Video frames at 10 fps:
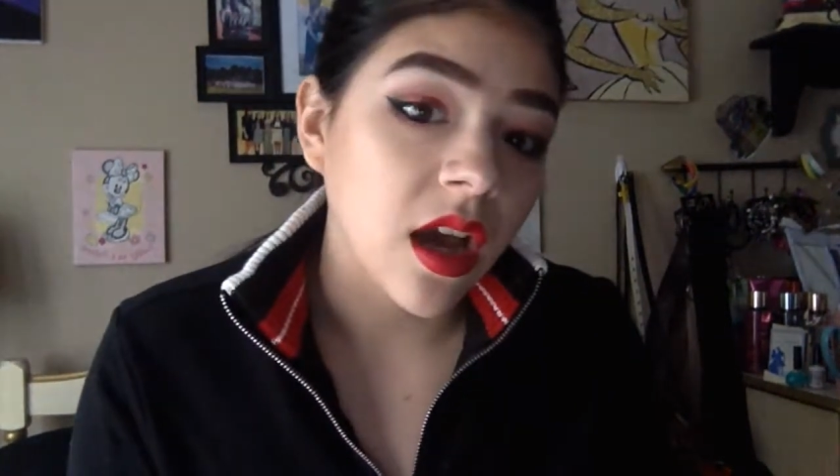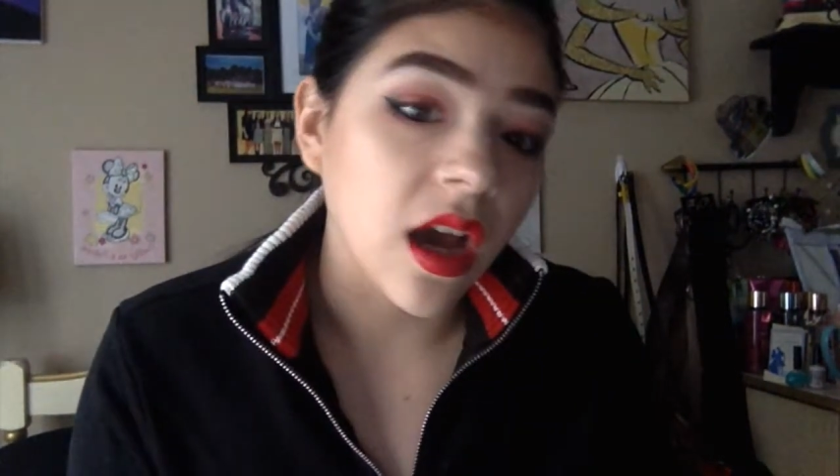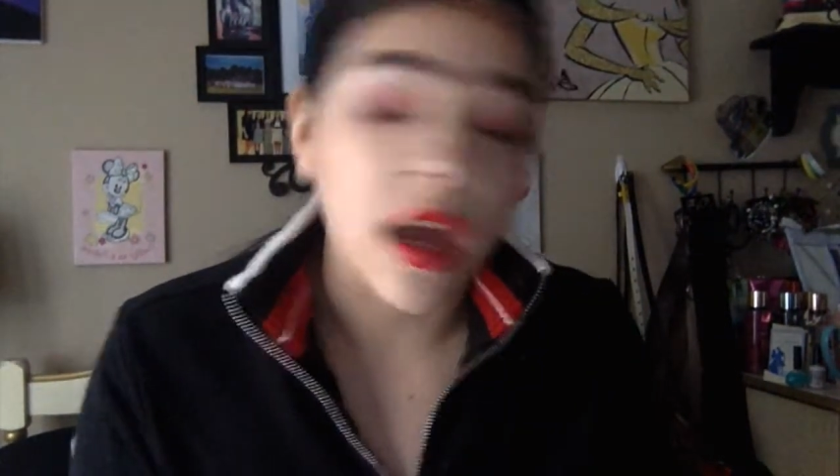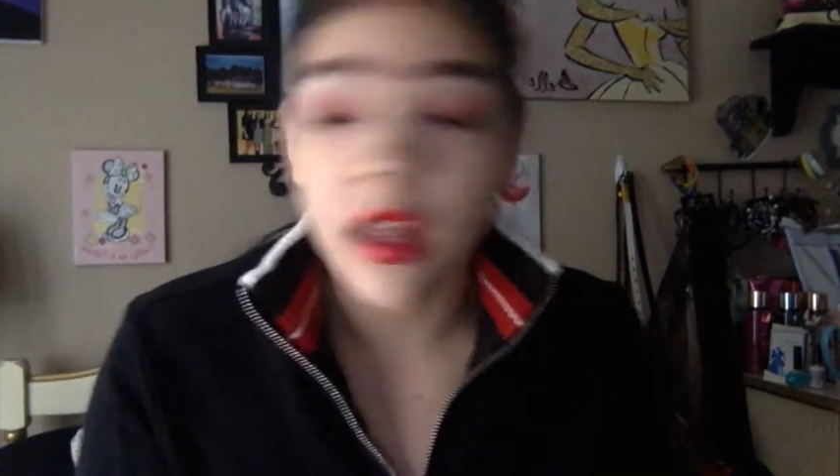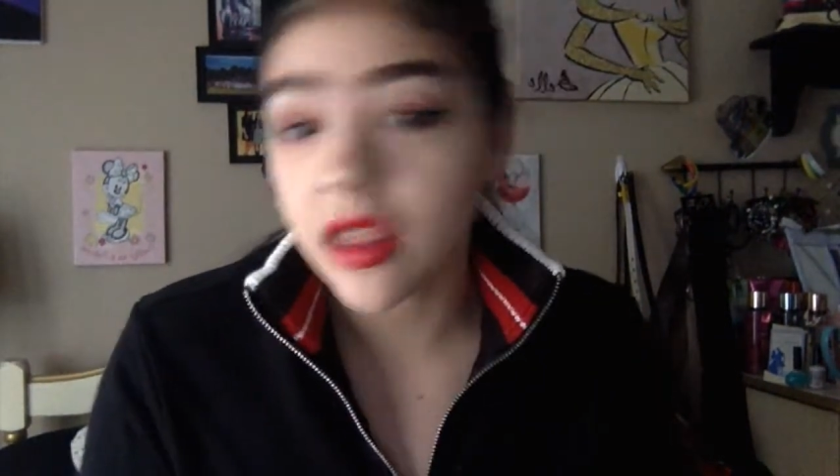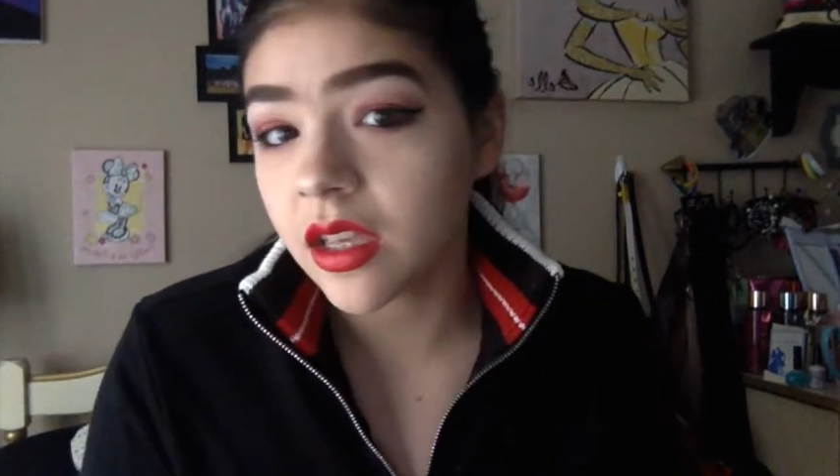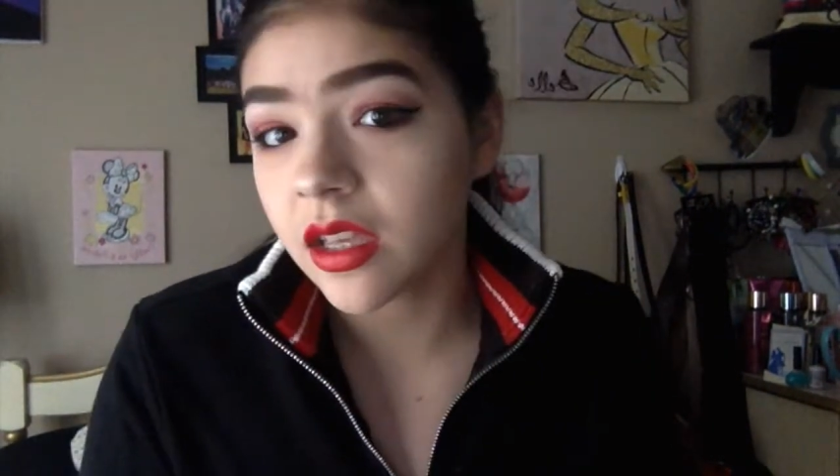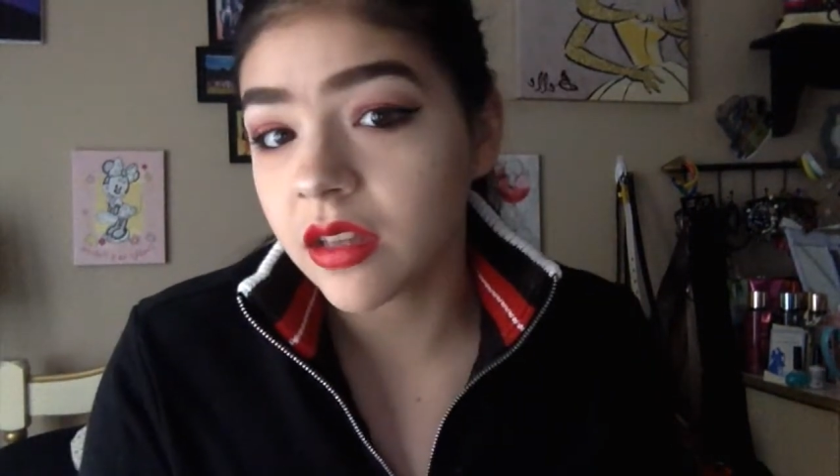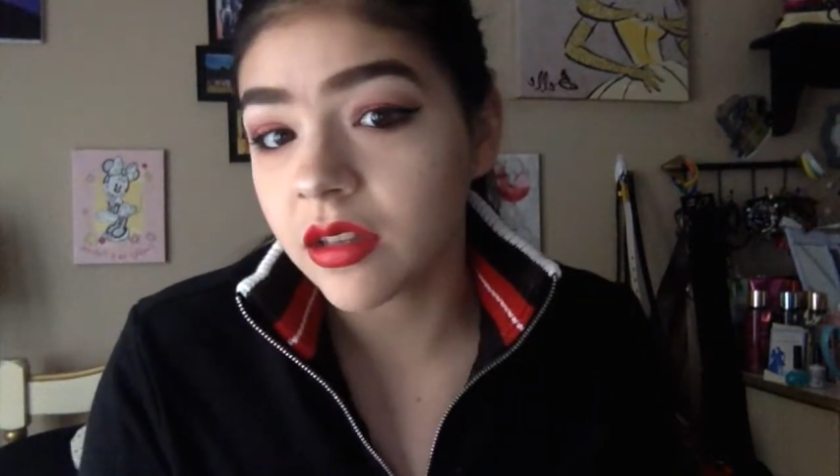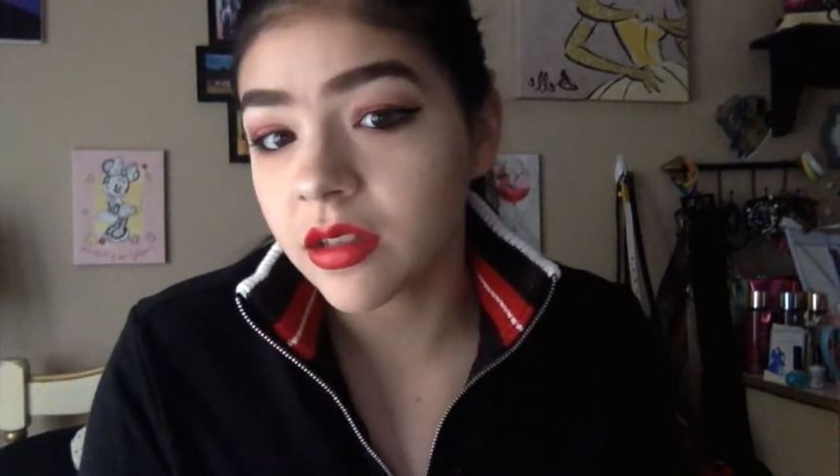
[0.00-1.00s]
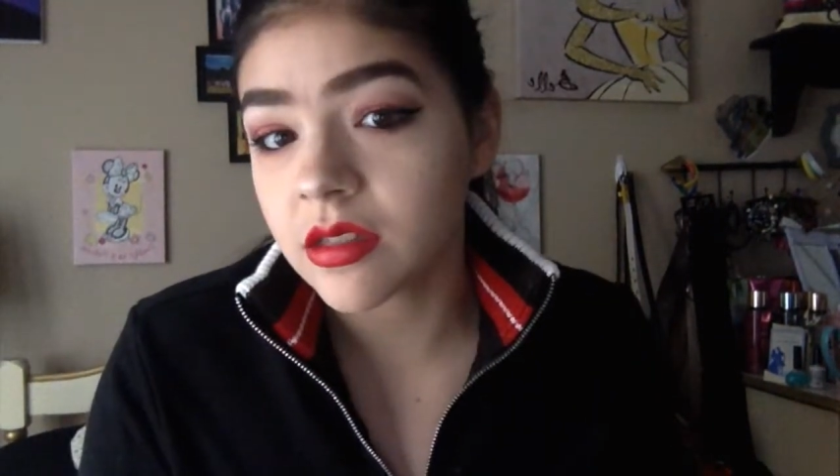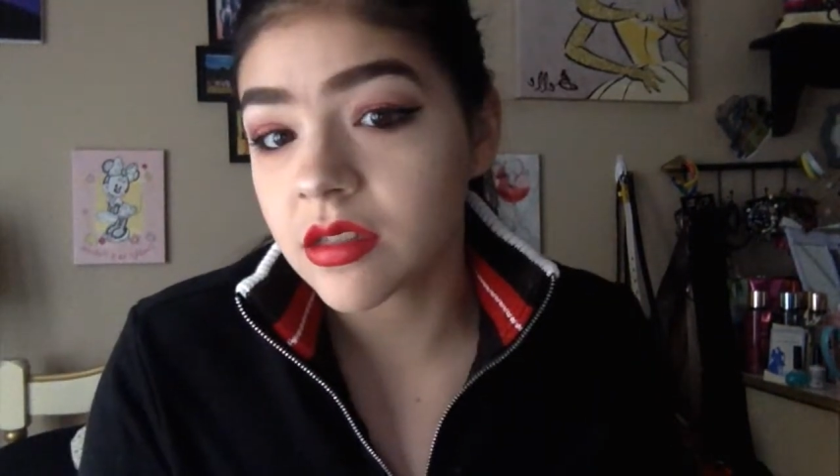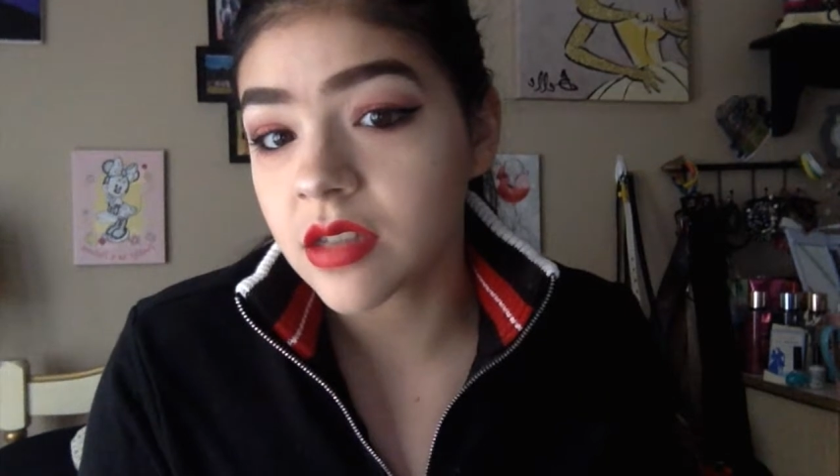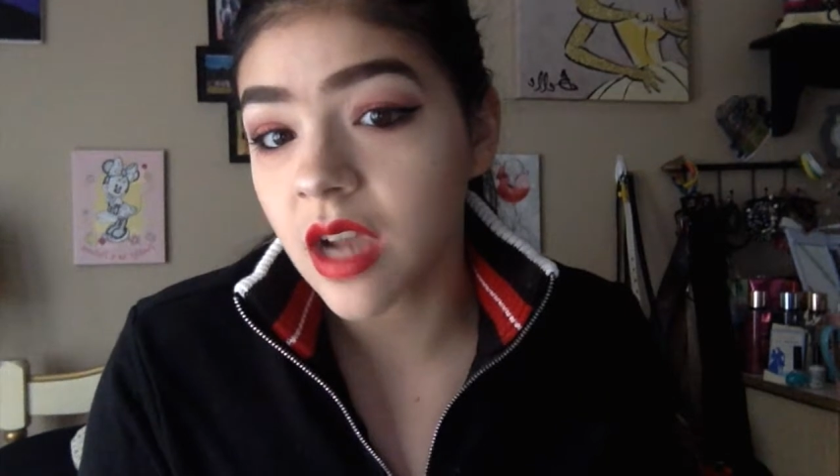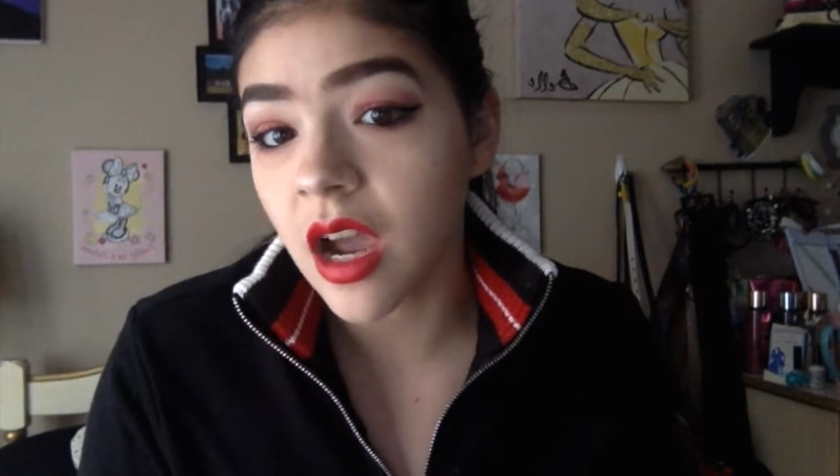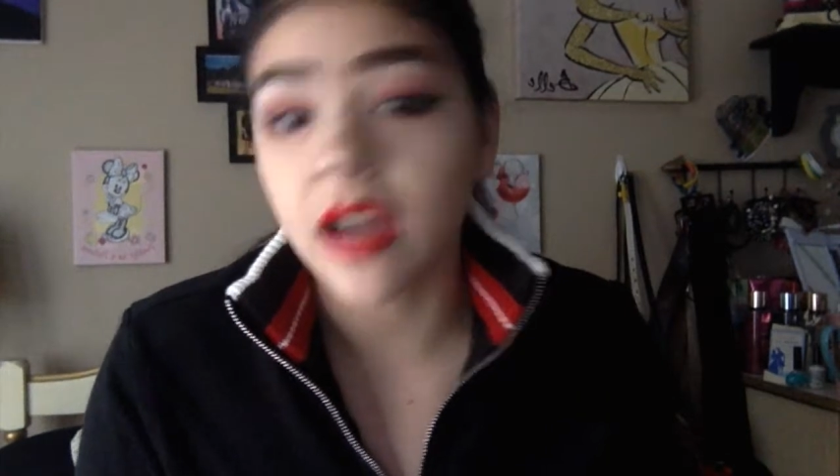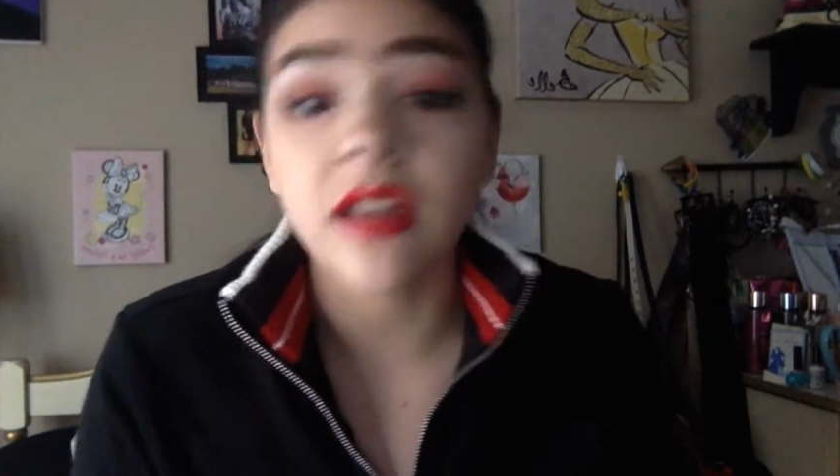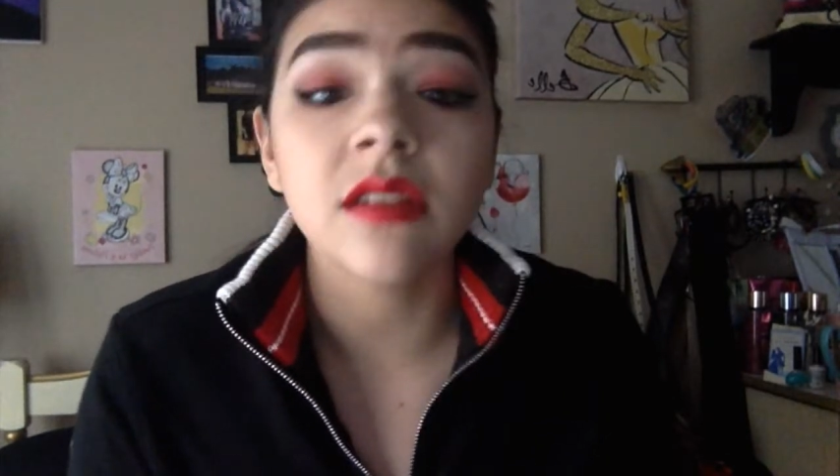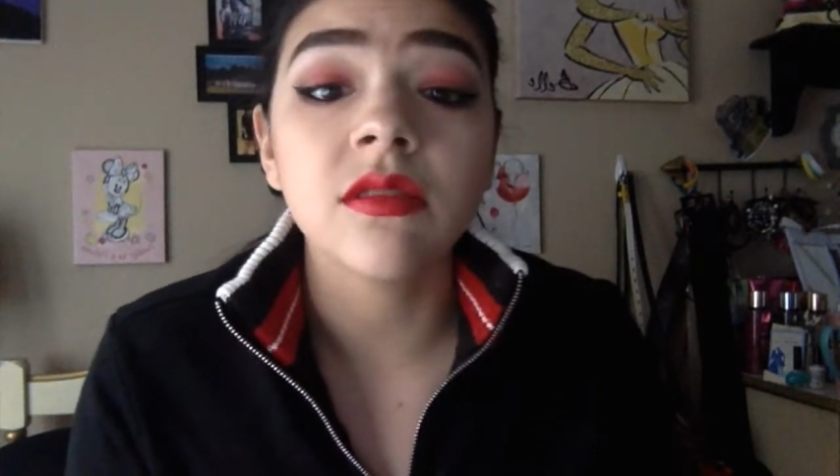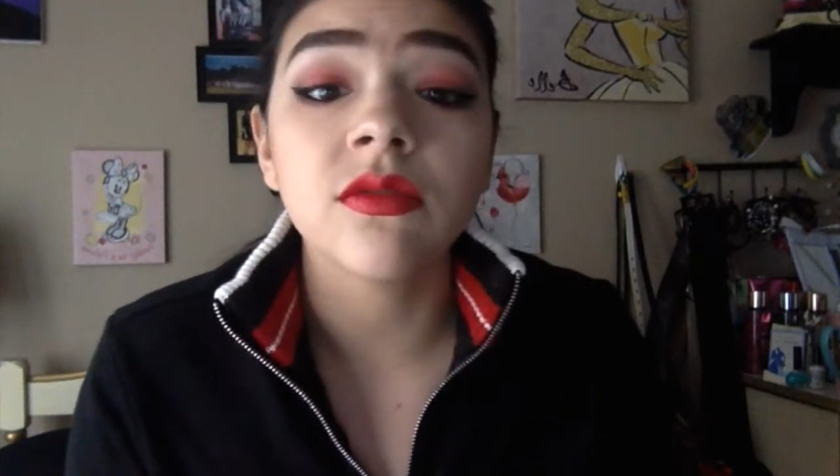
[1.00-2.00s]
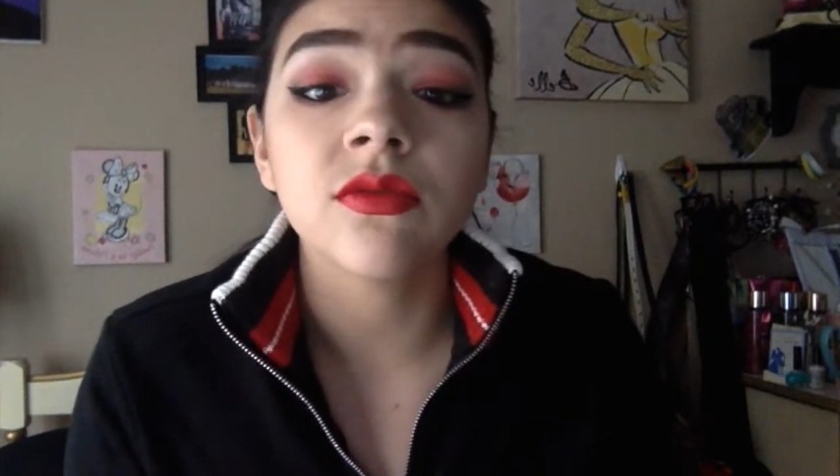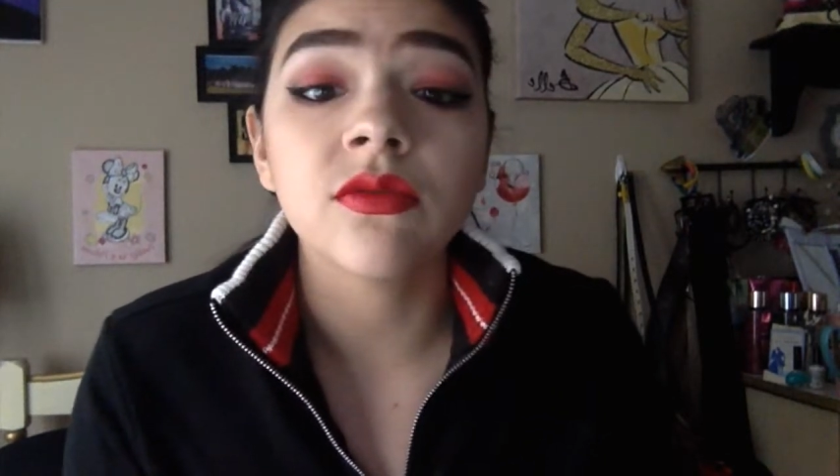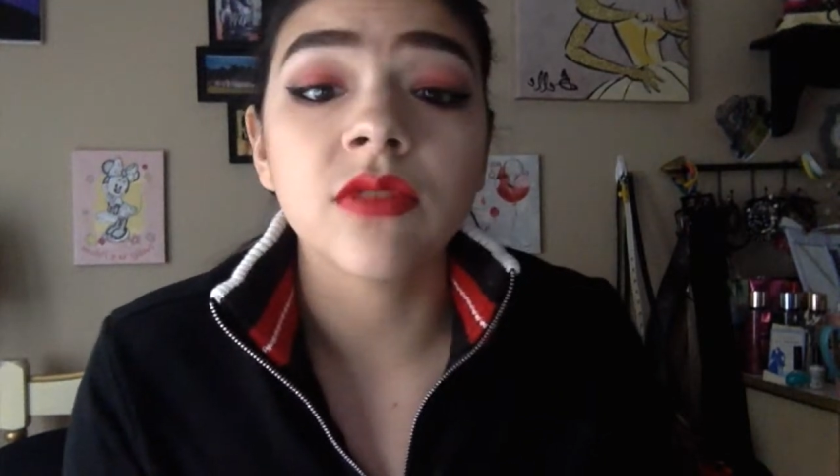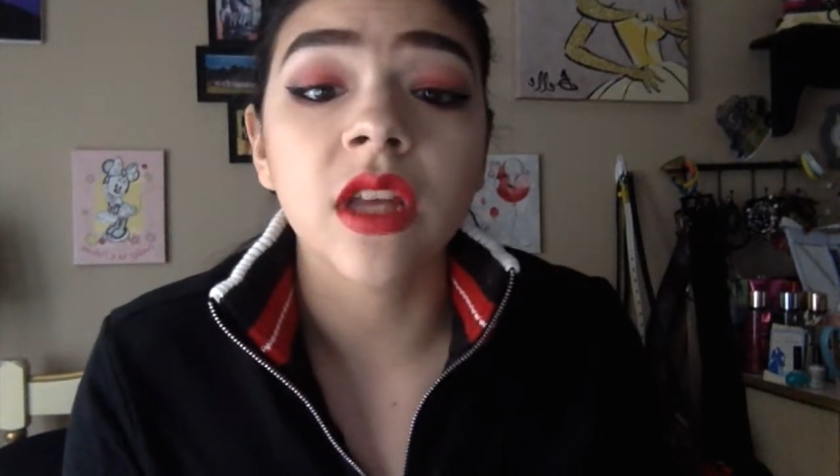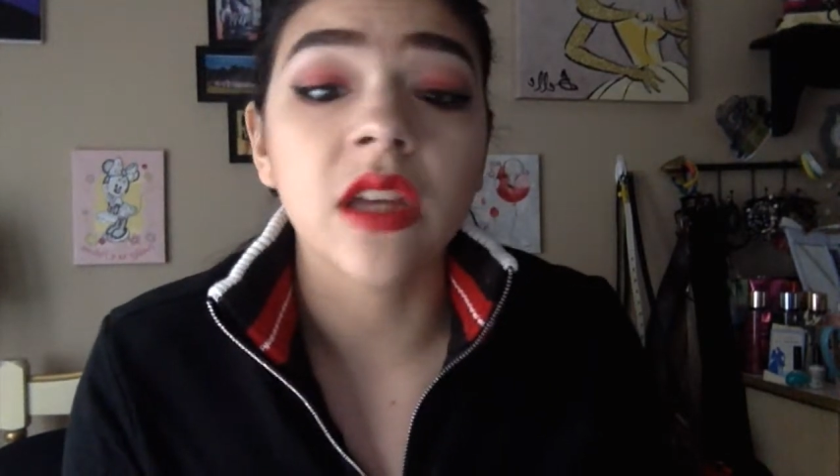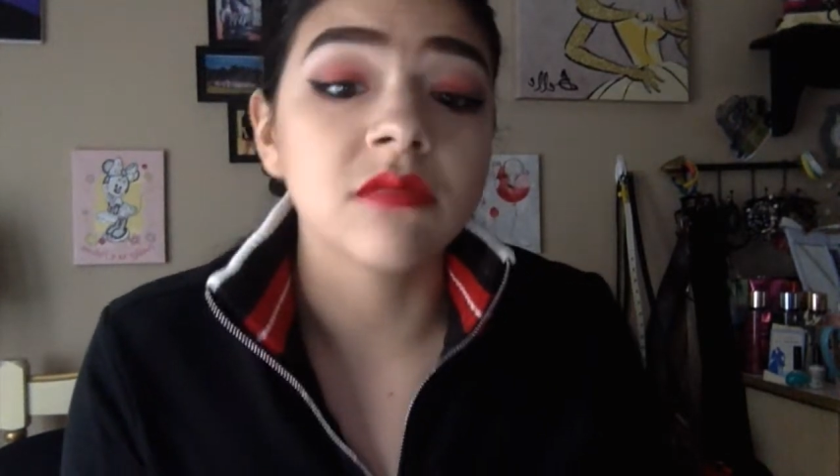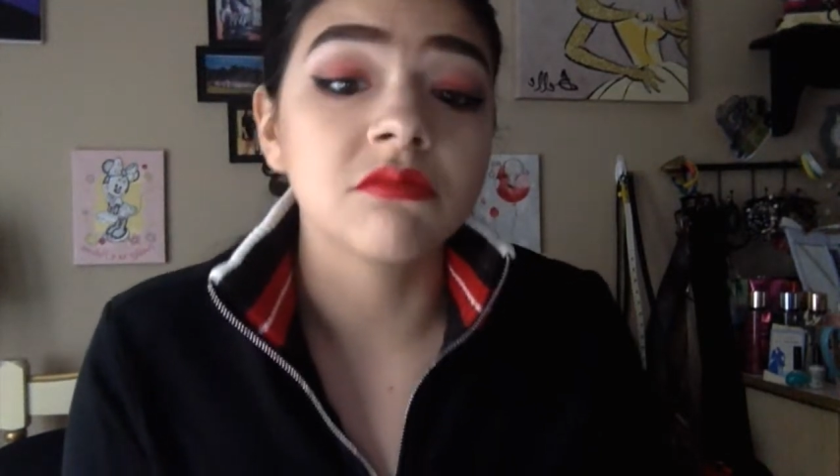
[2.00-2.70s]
I think it looks kind of like,